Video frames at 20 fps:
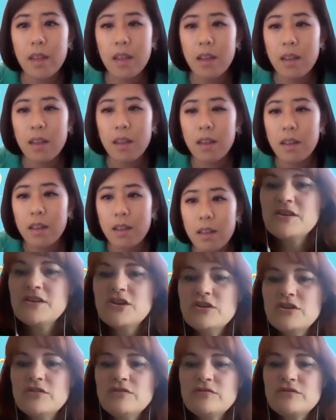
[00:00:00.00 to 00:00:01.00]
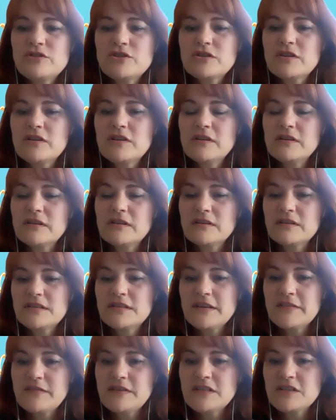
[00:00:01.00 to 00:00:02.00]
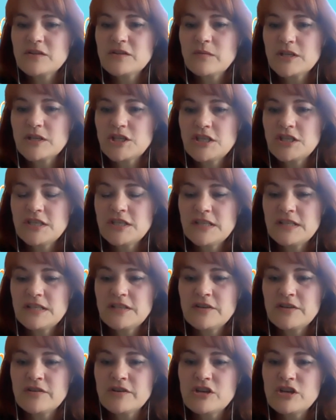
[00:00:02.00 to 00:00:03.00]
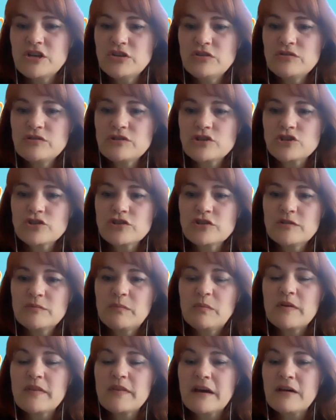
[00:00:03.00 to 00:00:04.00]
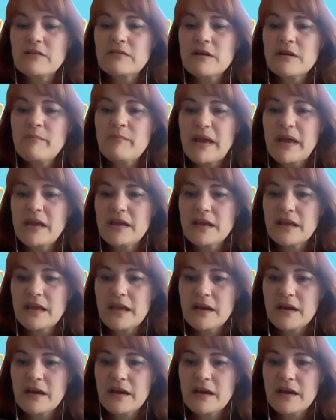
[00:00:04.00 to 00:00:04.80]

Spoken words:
Okay, Stephanie's question is, there a new troop without a bank